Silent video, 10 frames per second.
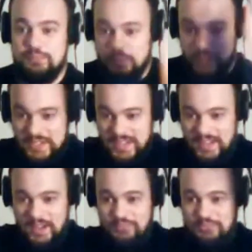putting
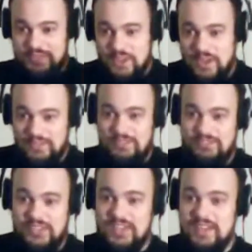that outfit on and
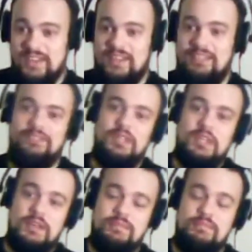singing, and
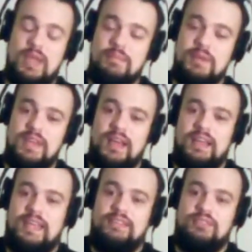maybe
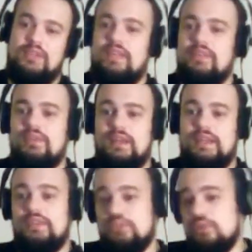I get together
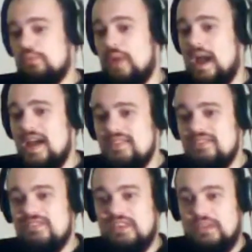like a new
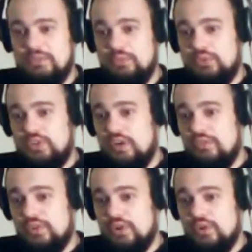band and we would
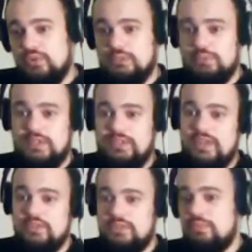cover Ghost because I
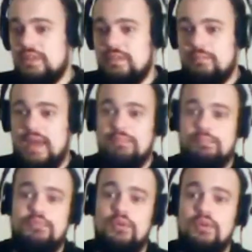used to be in a band
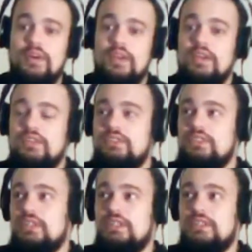before.
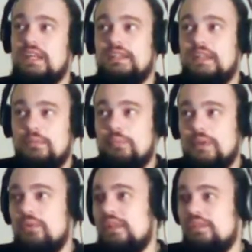So that would
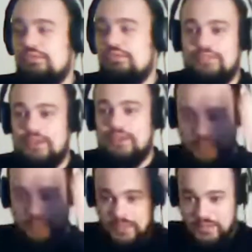be really funny if I
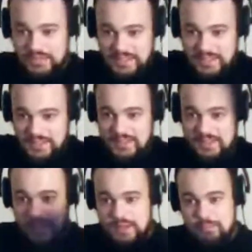did it
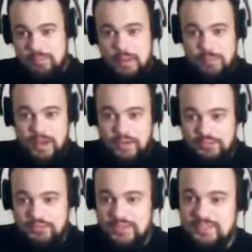in like a pop
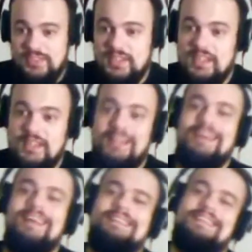outfit.
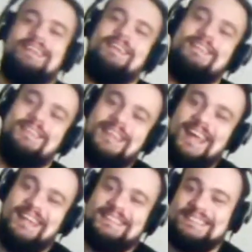So
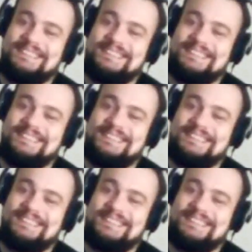yes.